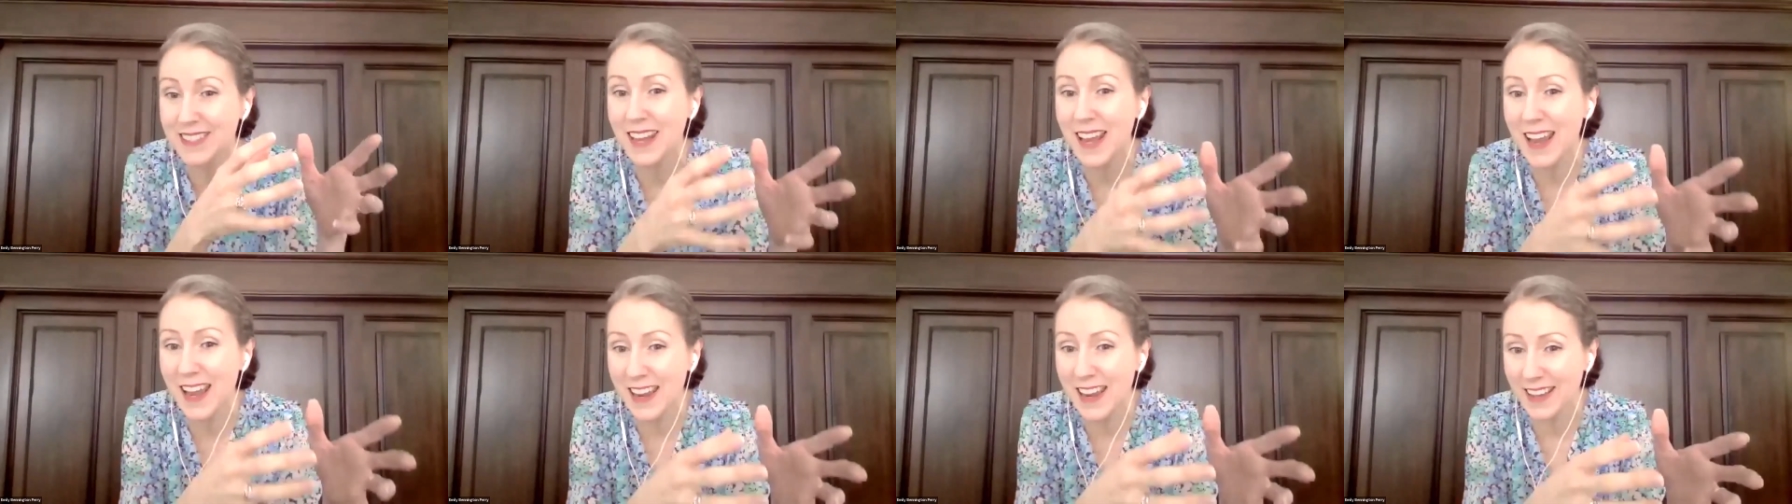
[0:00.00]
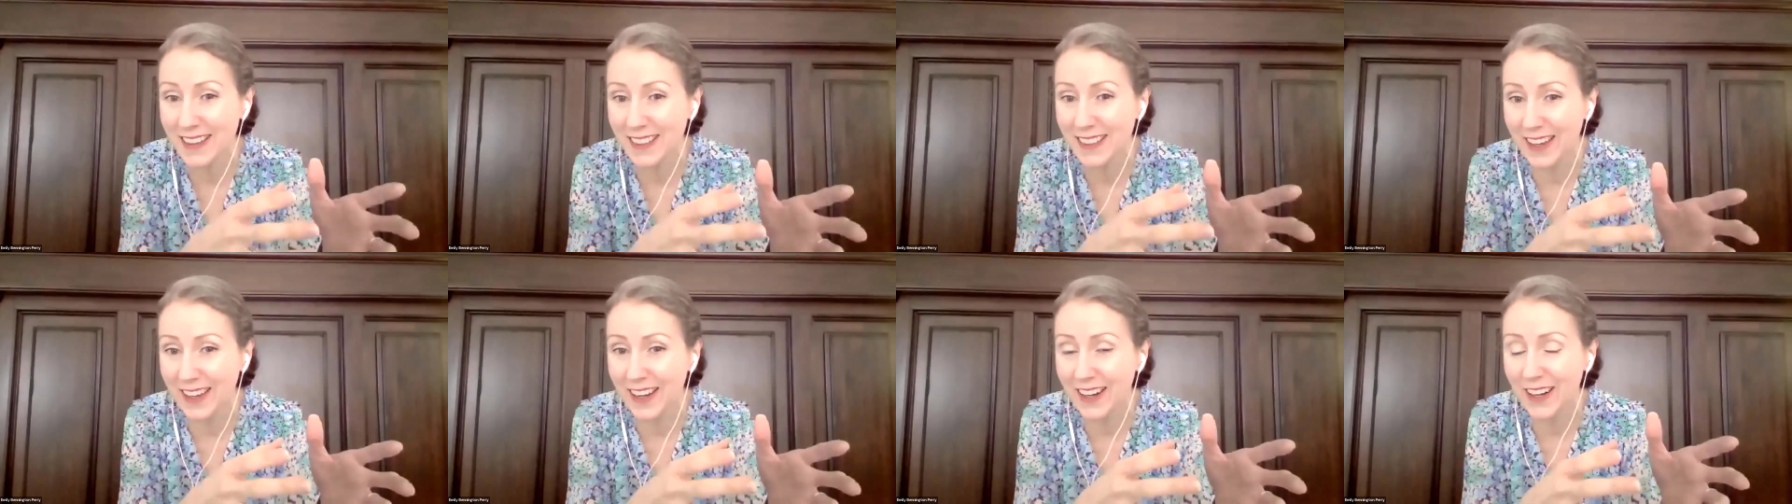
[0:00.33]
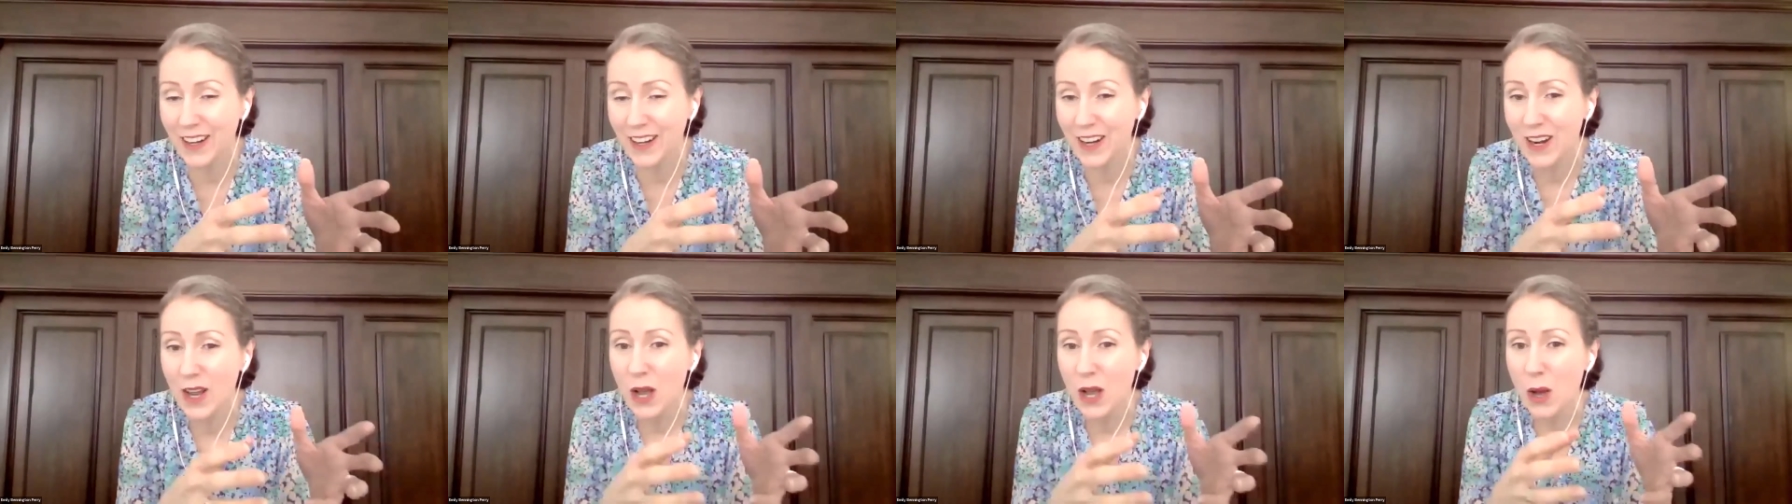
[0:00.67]
staying
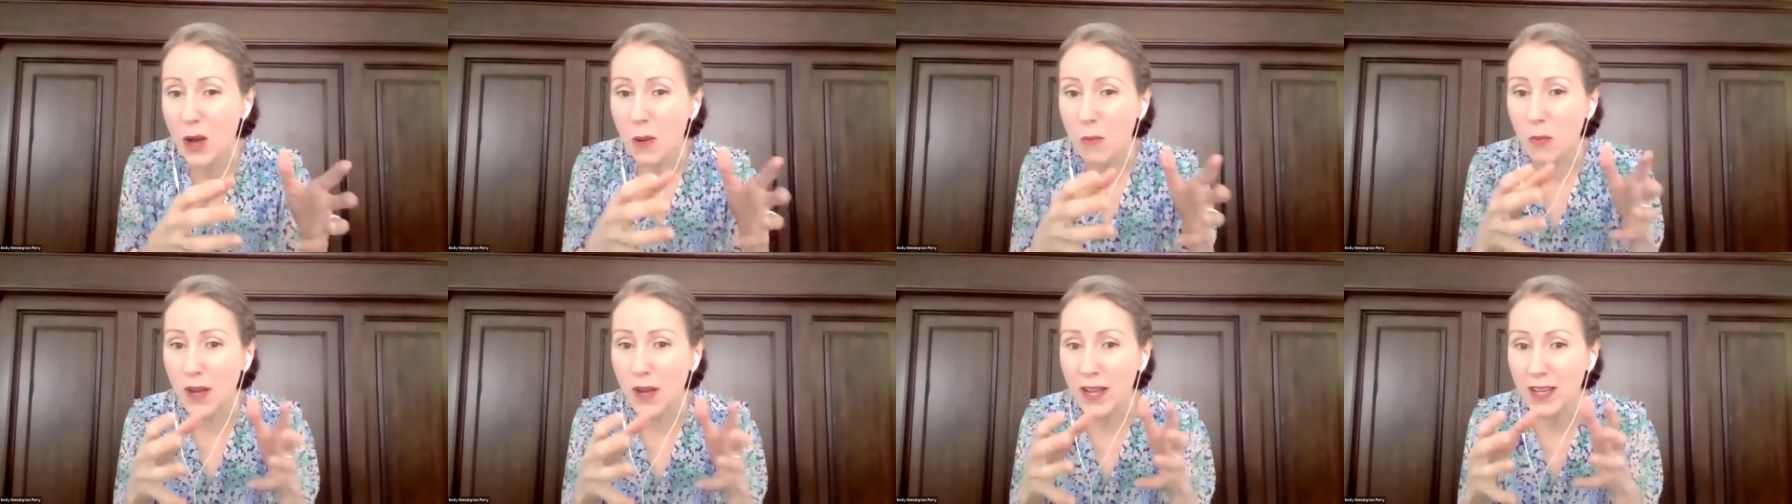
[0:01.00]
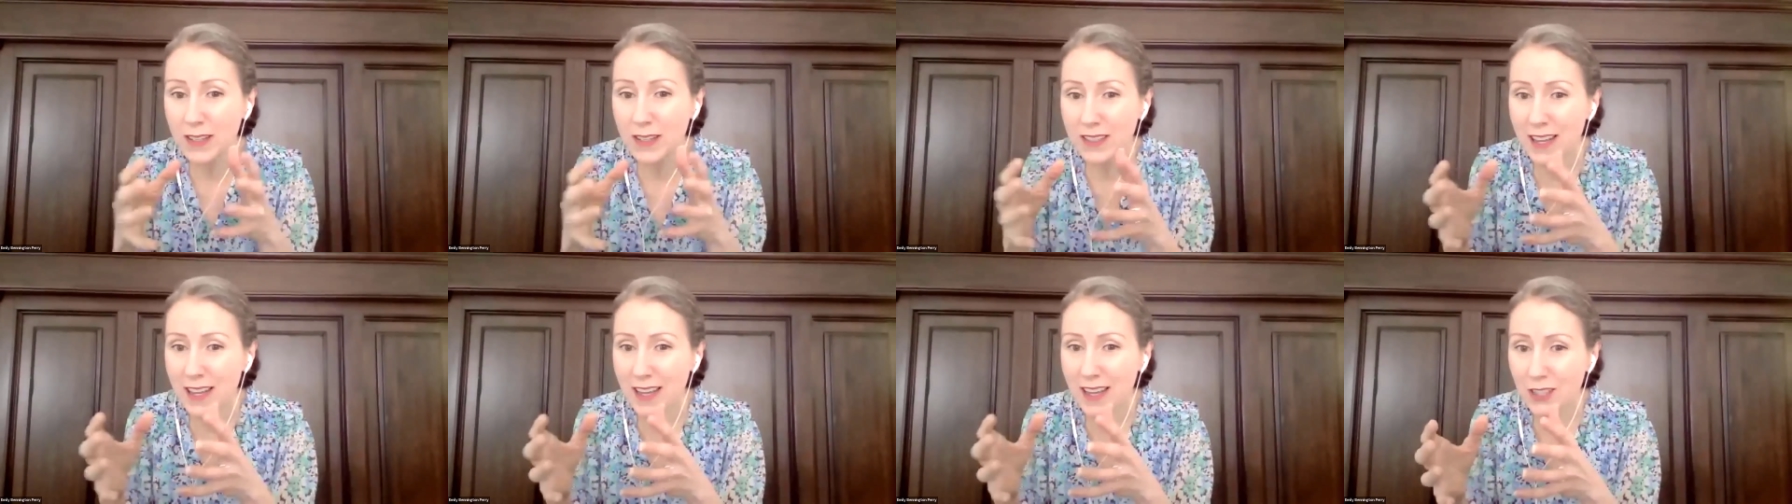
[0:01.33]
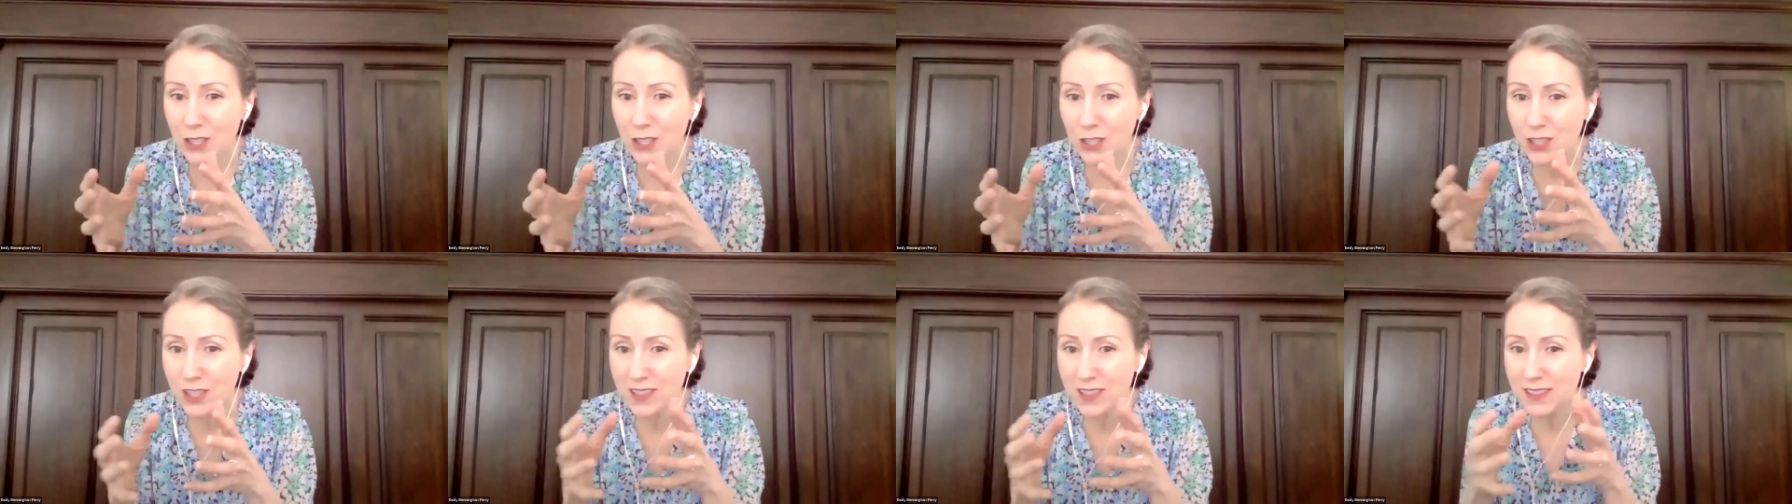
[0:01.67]
there. But now
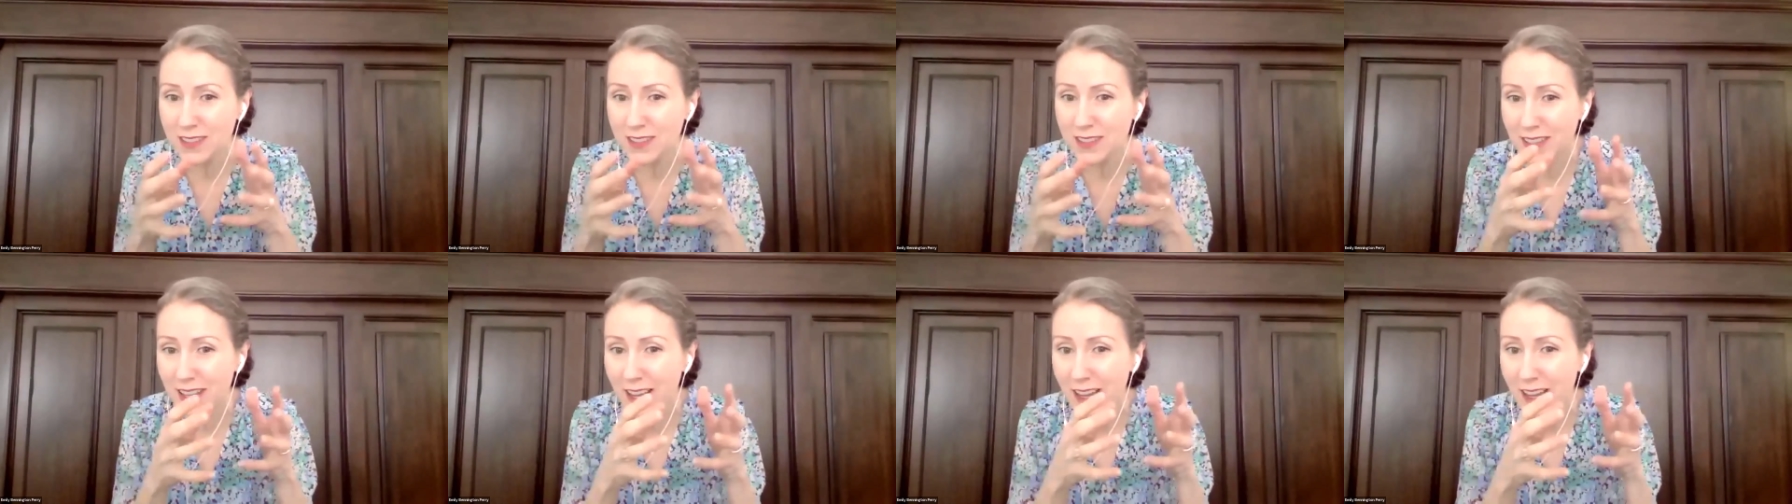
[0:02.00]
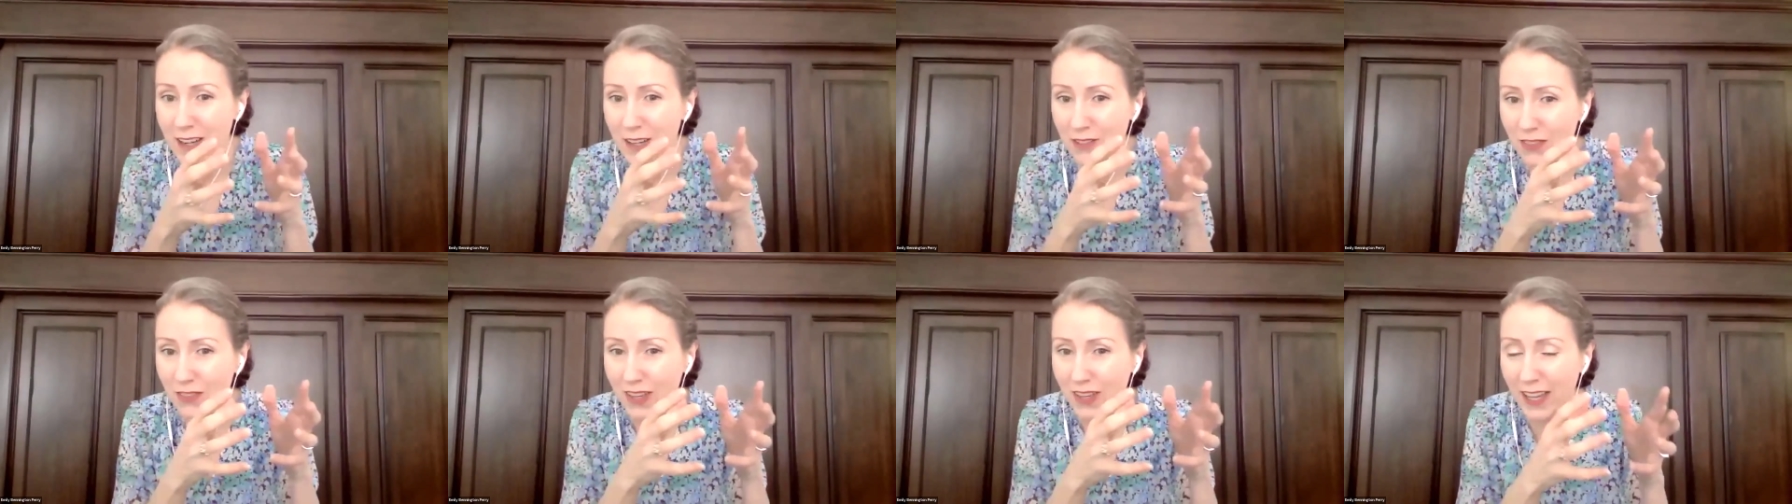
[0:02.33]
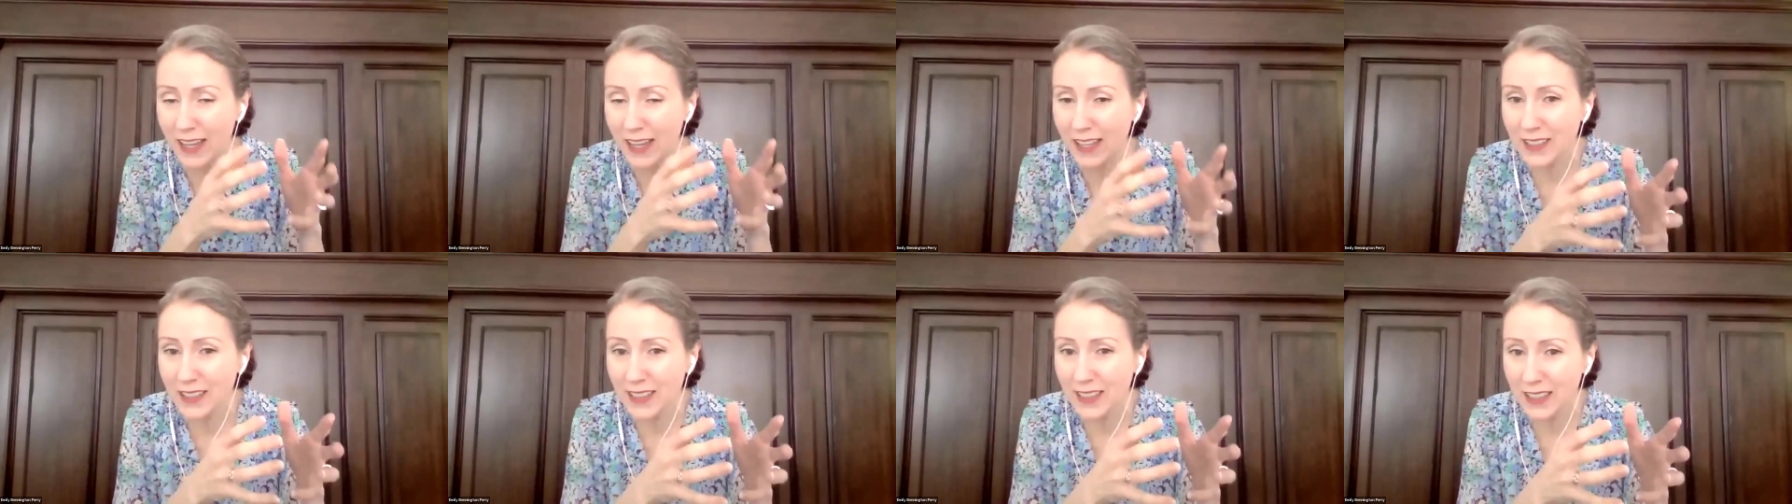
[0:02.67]
she's kind of
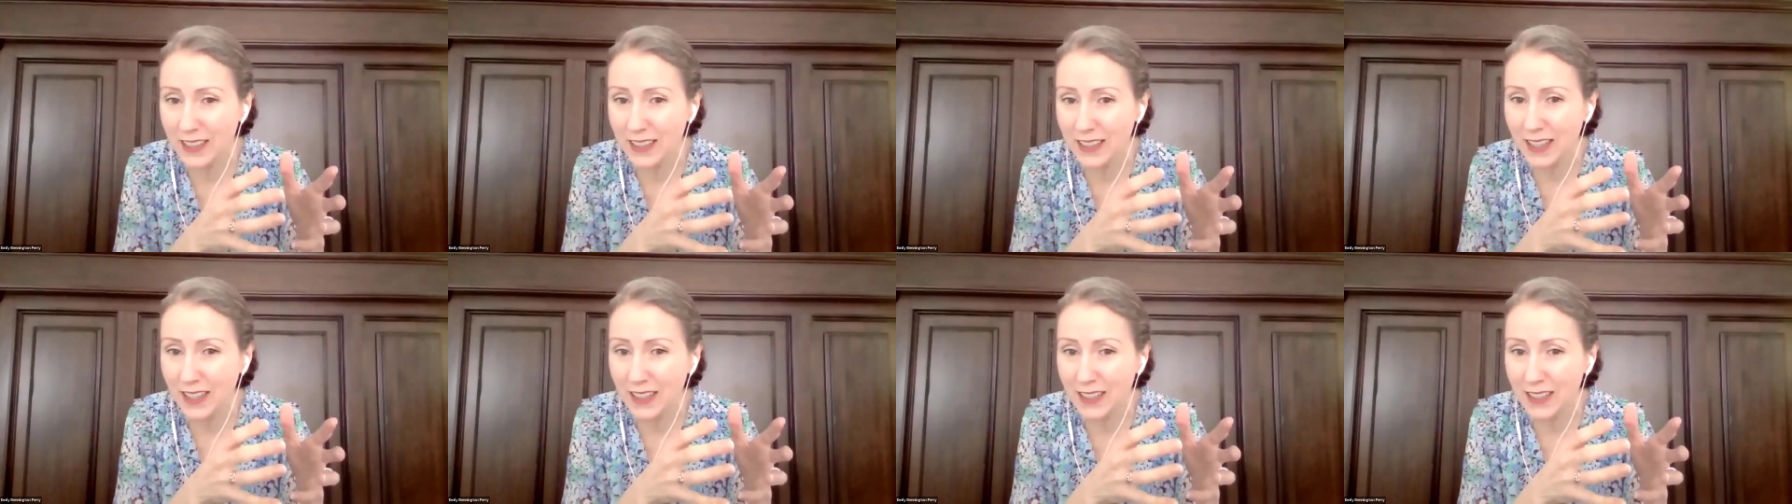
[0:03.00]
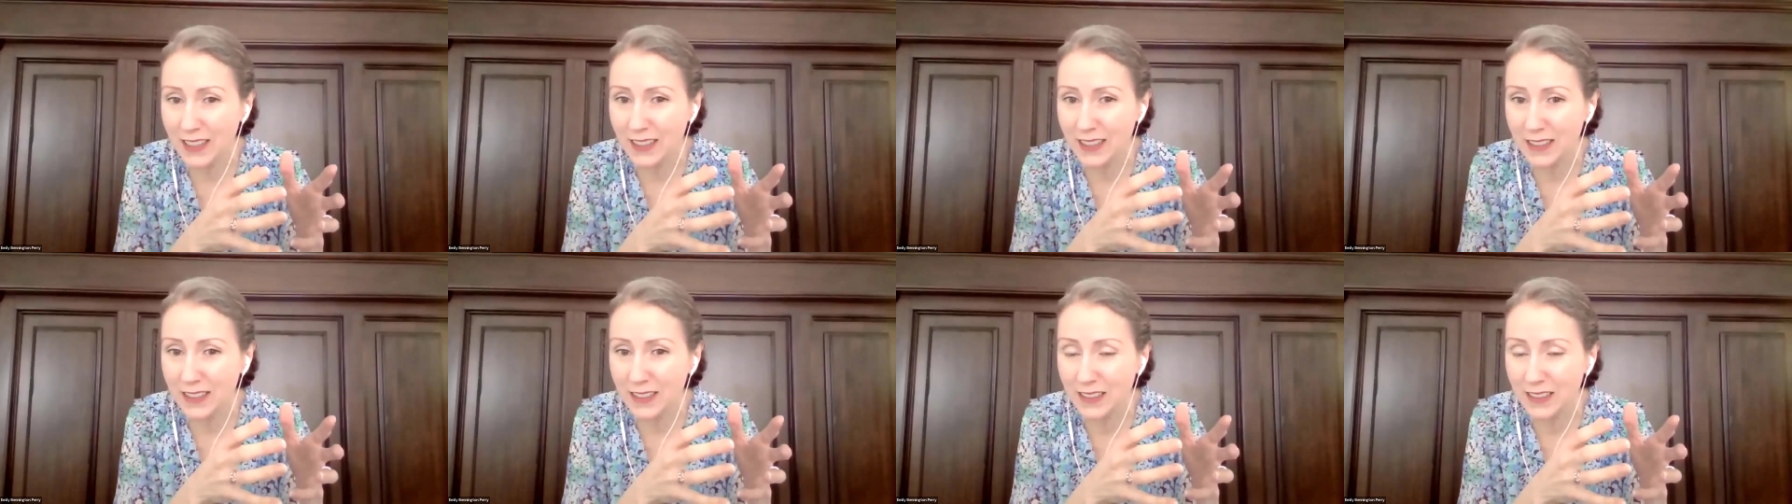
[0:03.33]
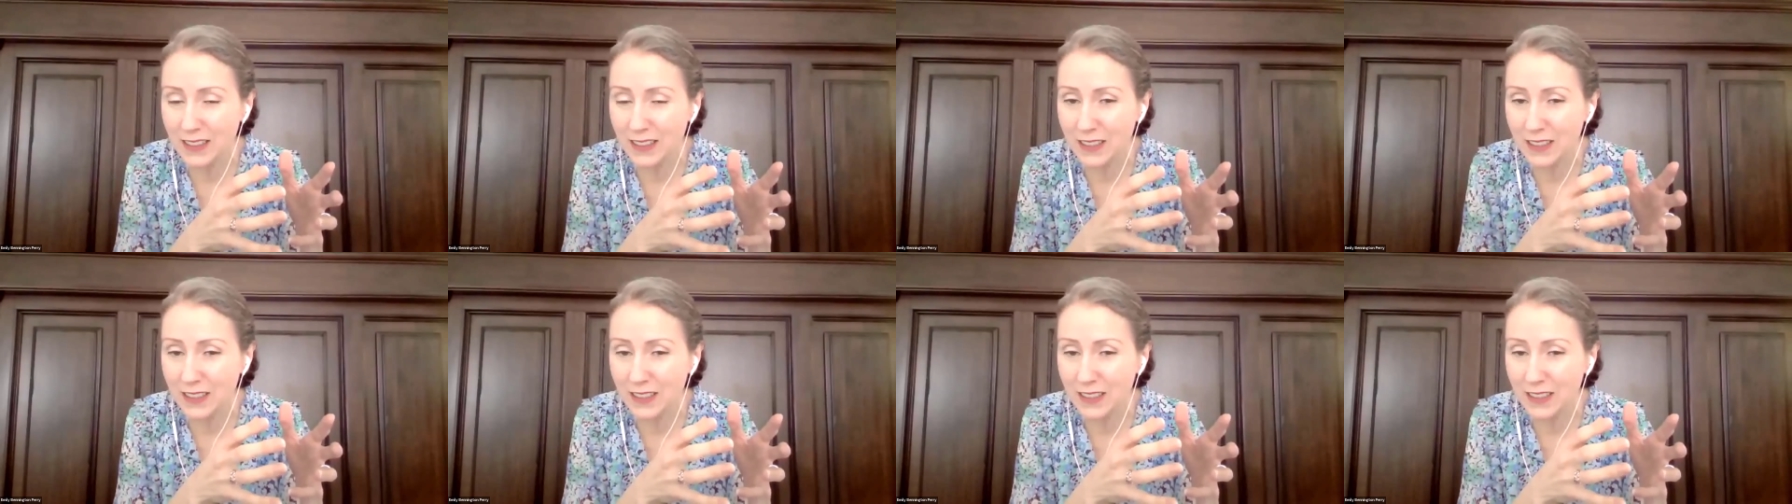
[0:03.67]
alienated